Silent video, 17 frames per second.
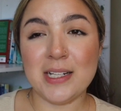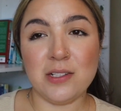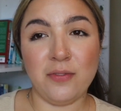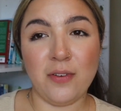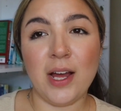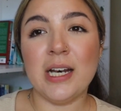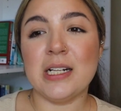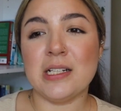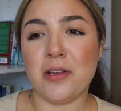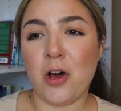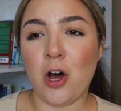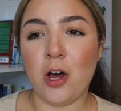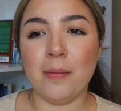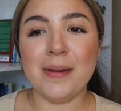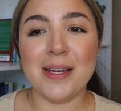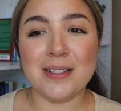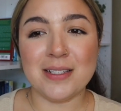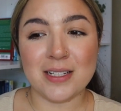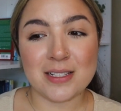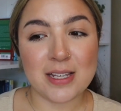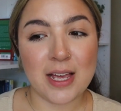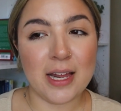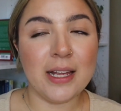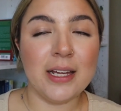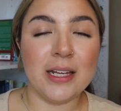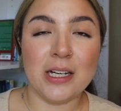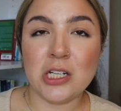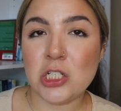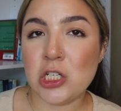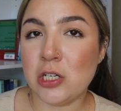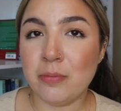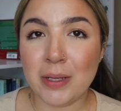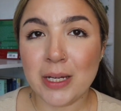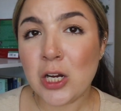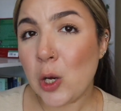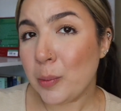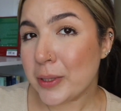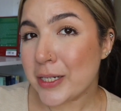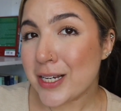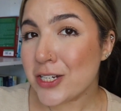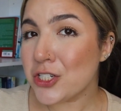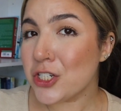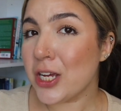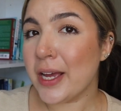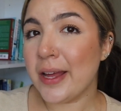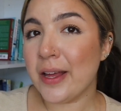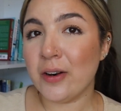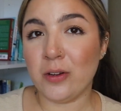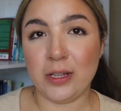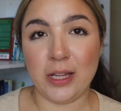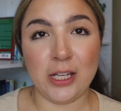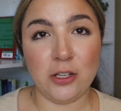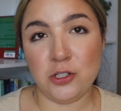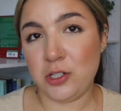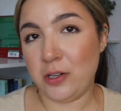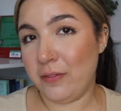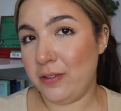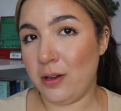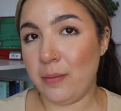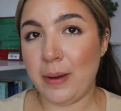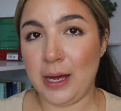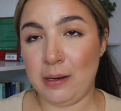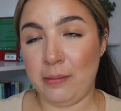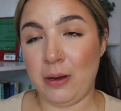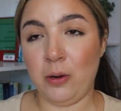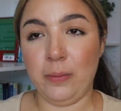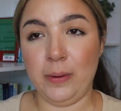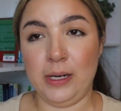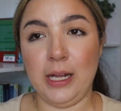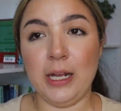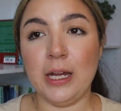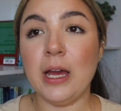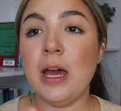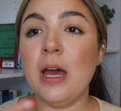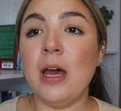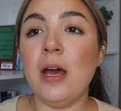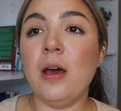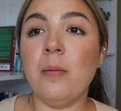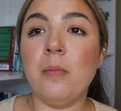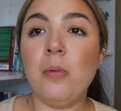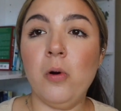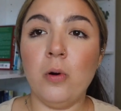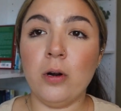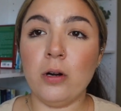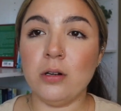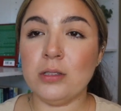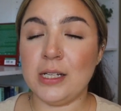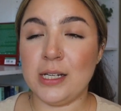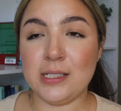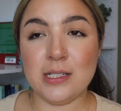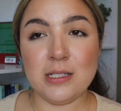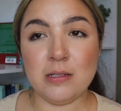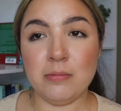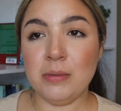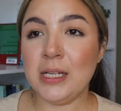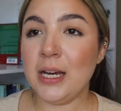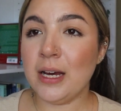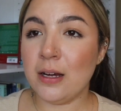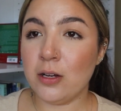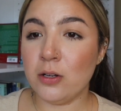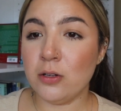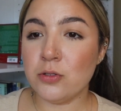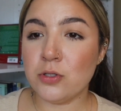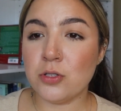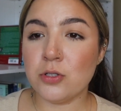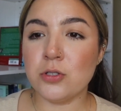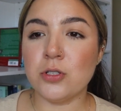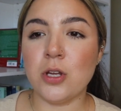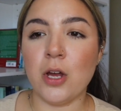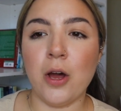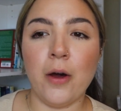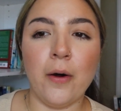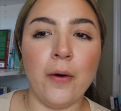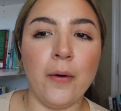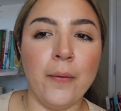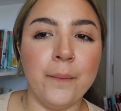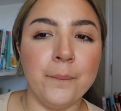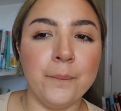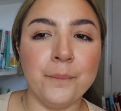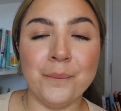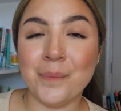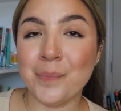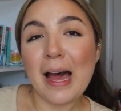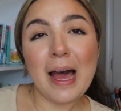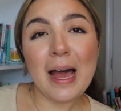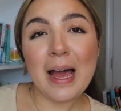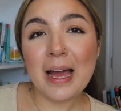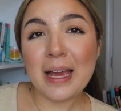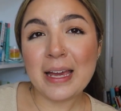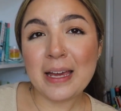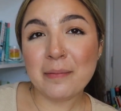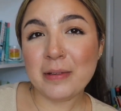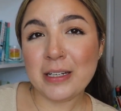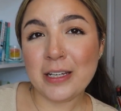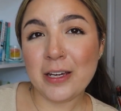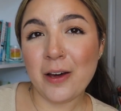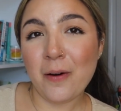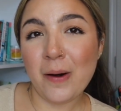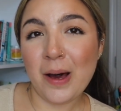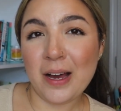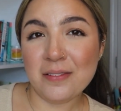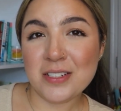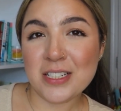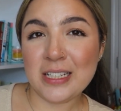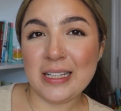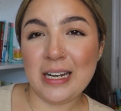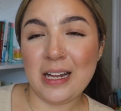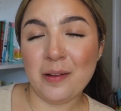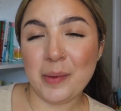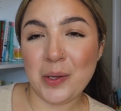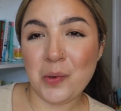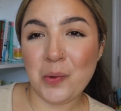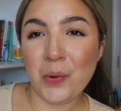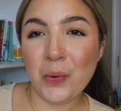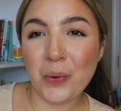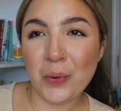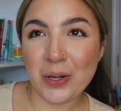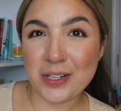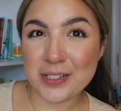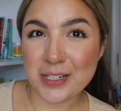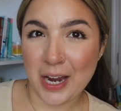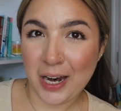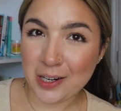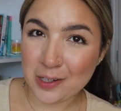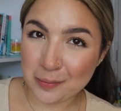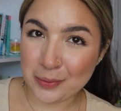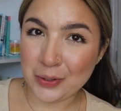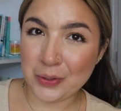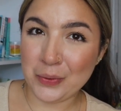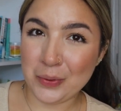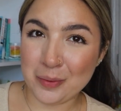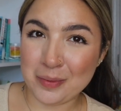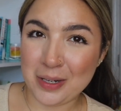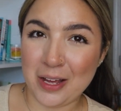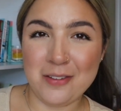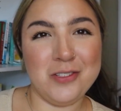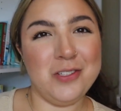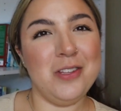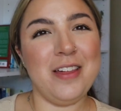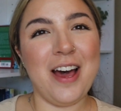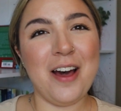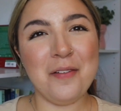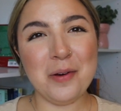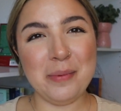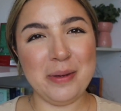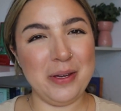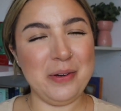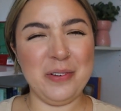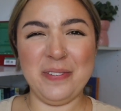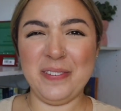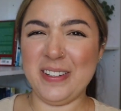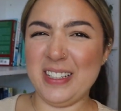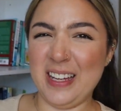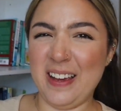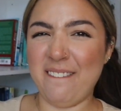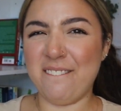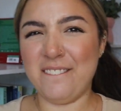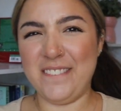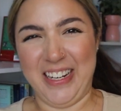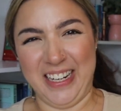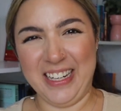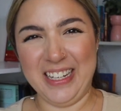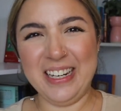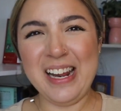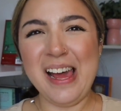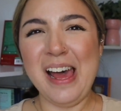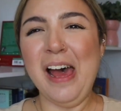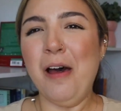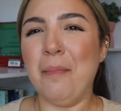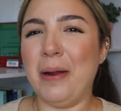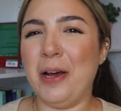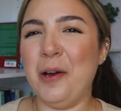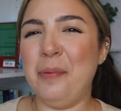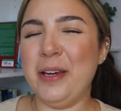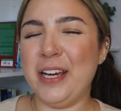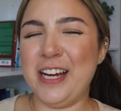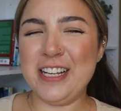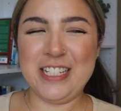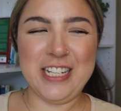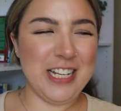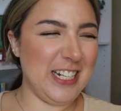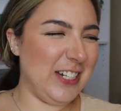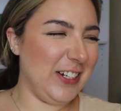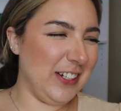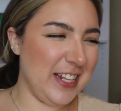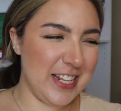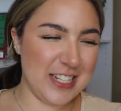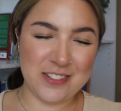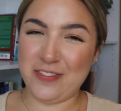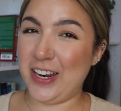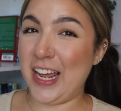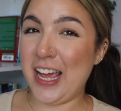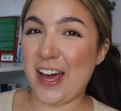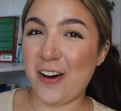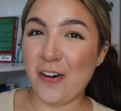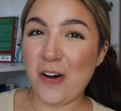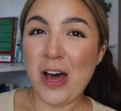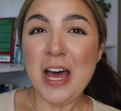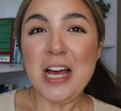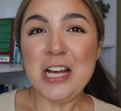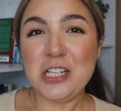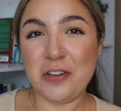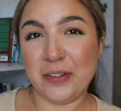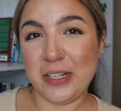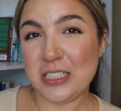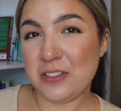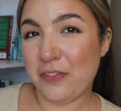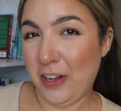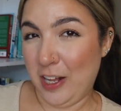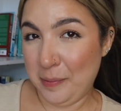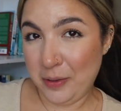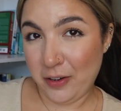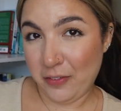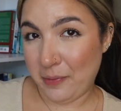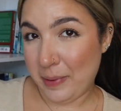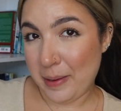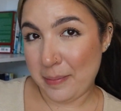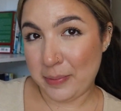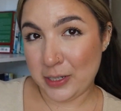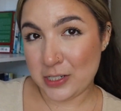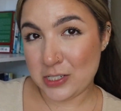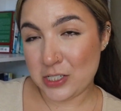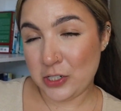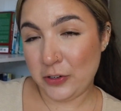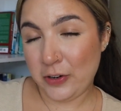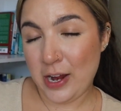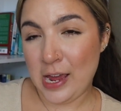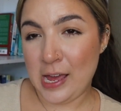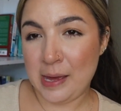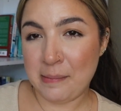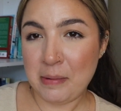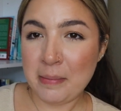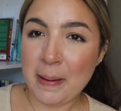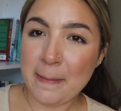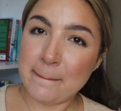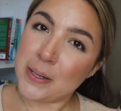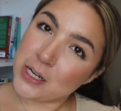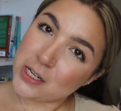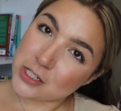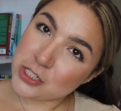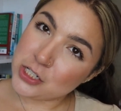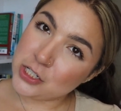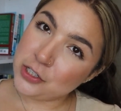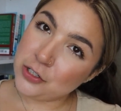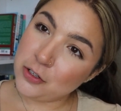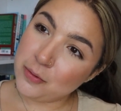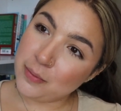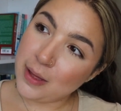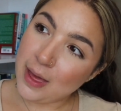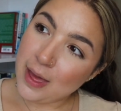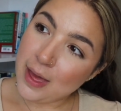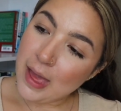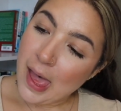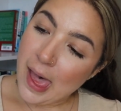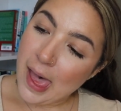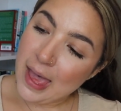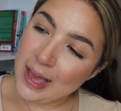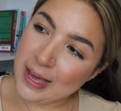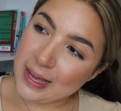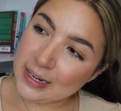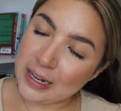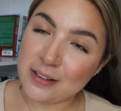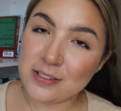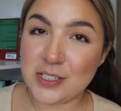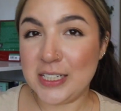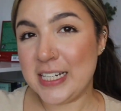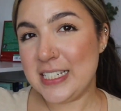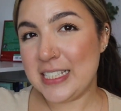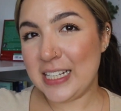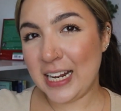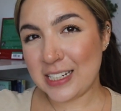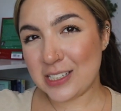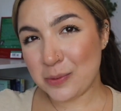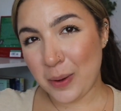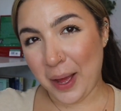it's fun, it's a hobby, it's exciting, and it shouldn't be a competition, or like you shouldn't feel bad about reading more or less than somebody else. So I am gonna go have to clean out my whole entire book room now, so that will be really fun. But I hope you guys enjoyed this video. Don't forget to follow me over my Bookstagram and my Booktube, and I'll see you guys in the next